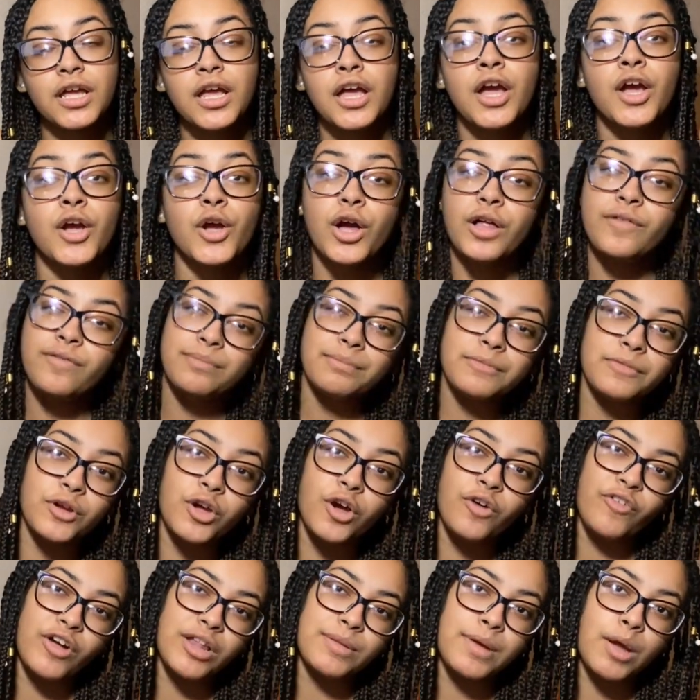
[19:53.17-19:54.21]
Go
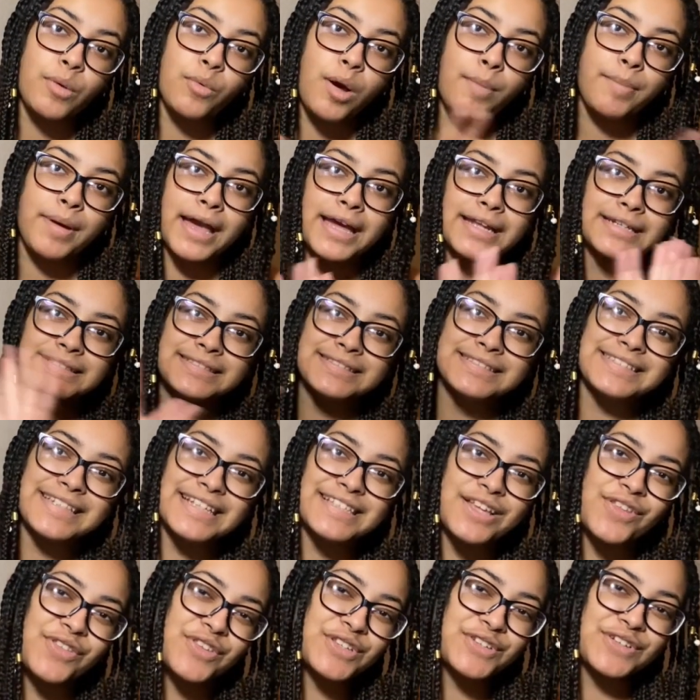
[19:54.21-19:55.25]
follow me on Wattpad.
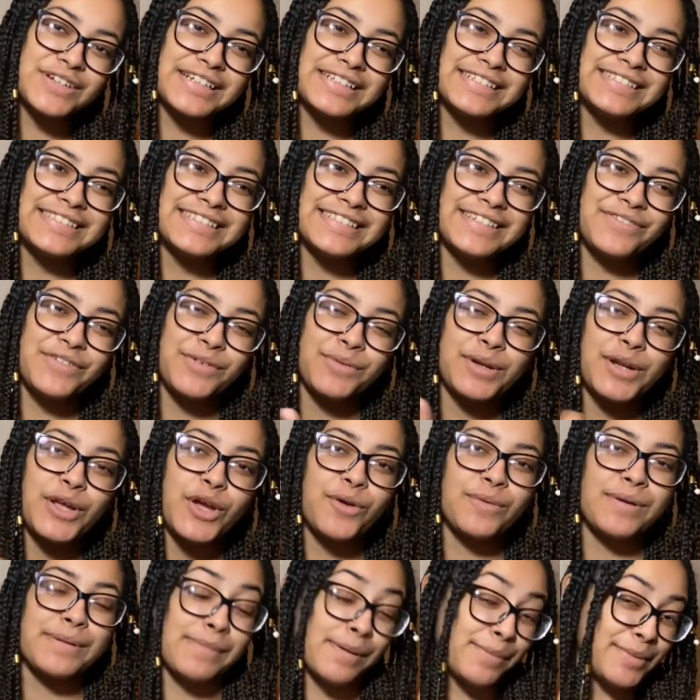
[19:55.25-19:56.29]
It's on the screen if you want to go
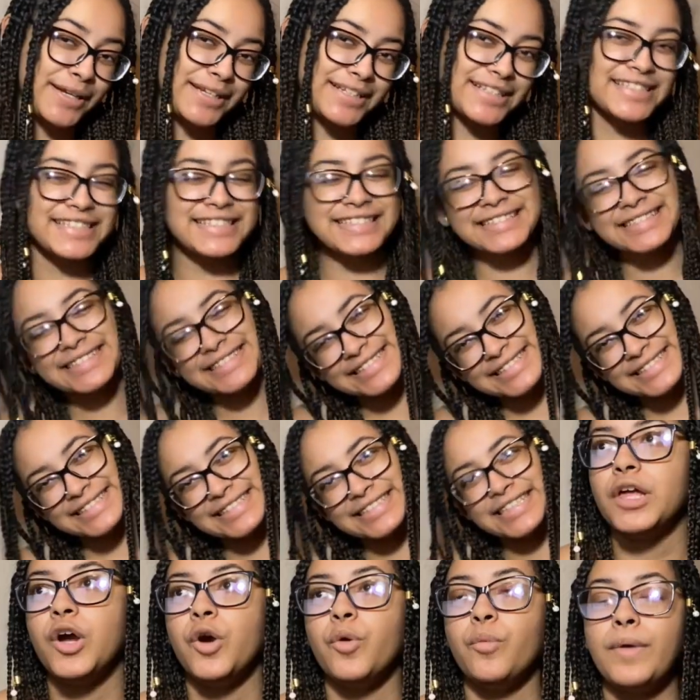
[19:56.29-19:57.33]
read my books.
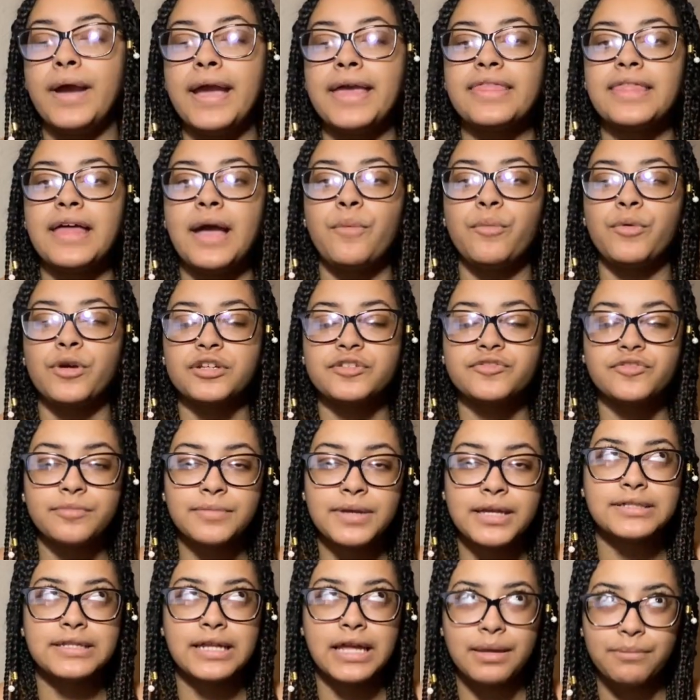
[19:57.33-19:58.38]
A way that works for
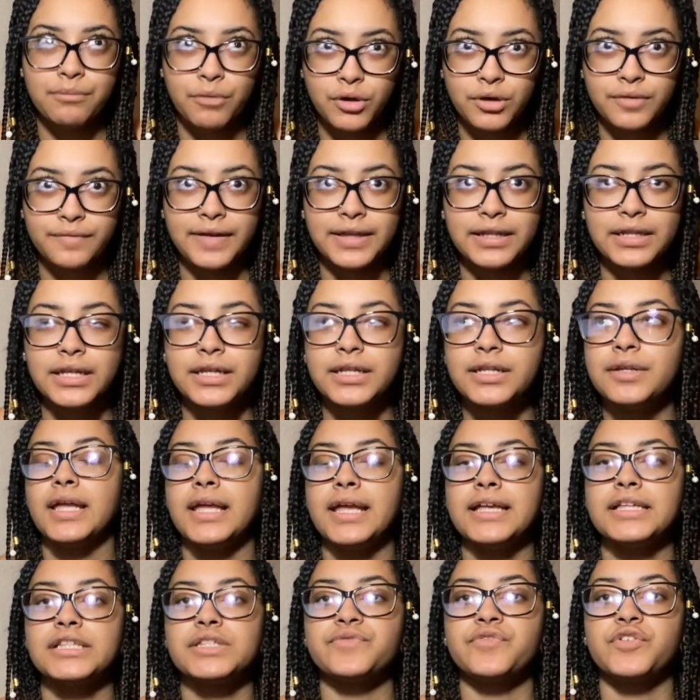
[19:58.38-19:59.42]
me staying motivated
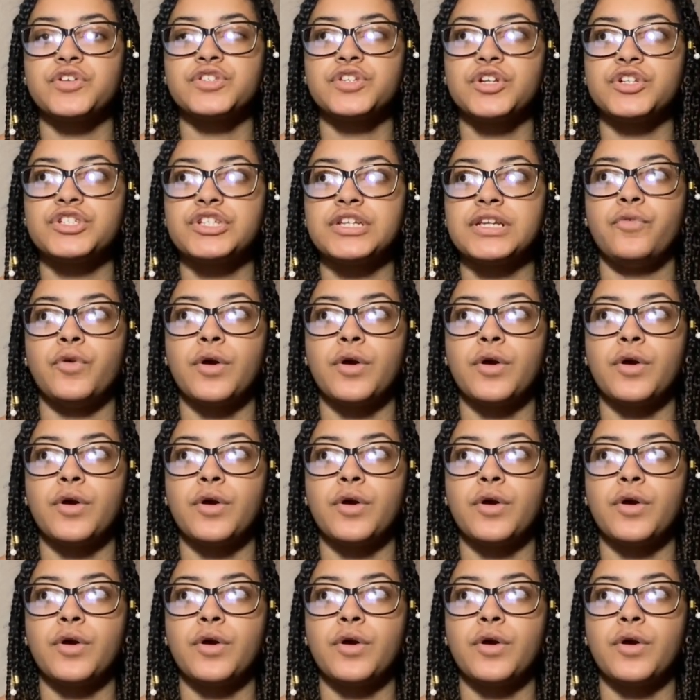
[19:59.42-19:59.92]
is for searching for a